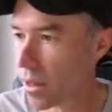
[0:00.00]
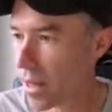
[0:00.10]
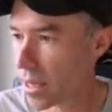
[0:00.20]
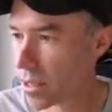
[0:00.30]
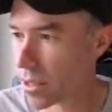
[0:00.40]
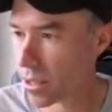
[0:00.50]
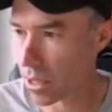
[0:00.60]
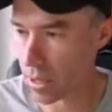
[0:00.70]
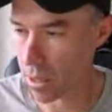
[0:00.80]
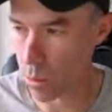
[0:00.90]
that.
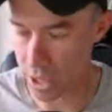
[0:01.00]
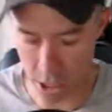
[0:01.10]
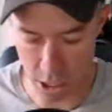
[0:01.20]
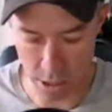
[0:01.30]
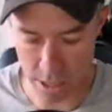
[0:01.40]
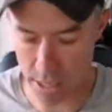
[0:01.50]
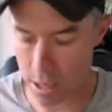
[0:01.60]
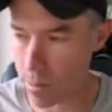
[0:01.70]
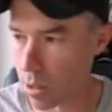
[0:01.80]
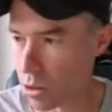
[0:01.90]
And then we can go
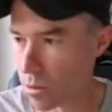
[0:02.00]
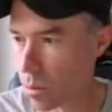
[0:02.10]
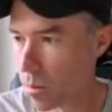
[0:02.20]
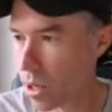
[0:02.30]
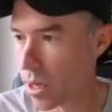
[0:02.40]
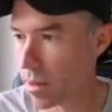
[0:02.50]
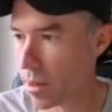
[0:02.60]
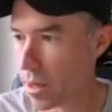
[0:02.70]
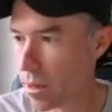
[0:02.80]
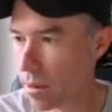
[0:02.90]
name. I'll just put my
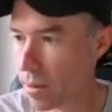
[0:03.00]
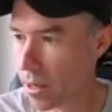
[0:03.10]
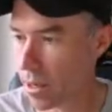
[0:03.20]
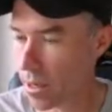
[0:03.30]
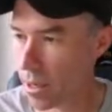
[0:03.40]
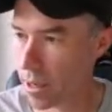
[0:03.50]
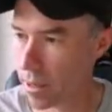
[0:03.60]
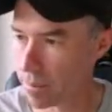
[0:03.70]
name in here,